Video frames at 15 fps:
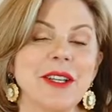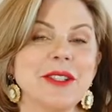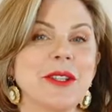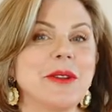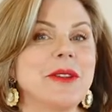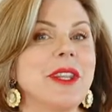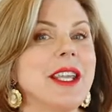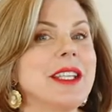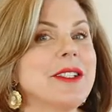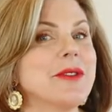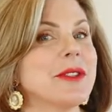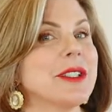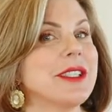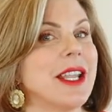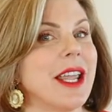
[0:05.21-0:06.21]
So thanks
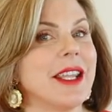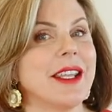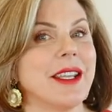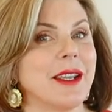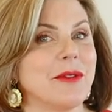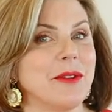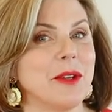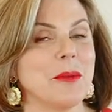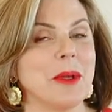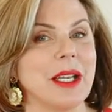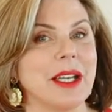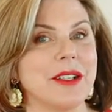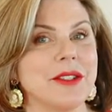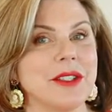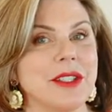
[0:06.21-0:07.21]
for taking a few
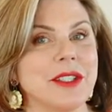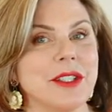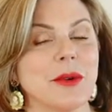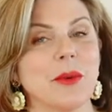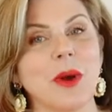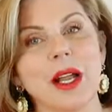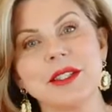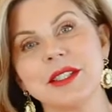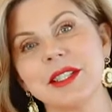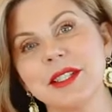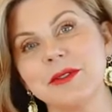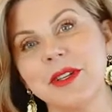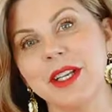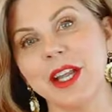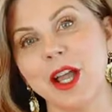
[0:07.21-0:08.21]
minutes just to watch this
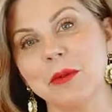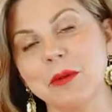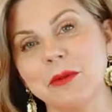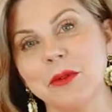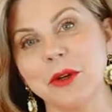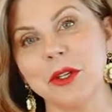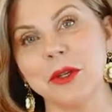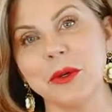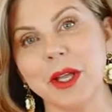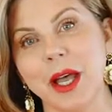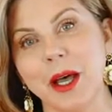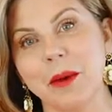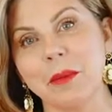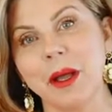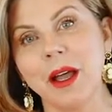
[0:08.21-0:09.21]
video before you
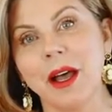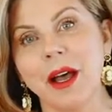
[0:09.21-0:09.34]
come.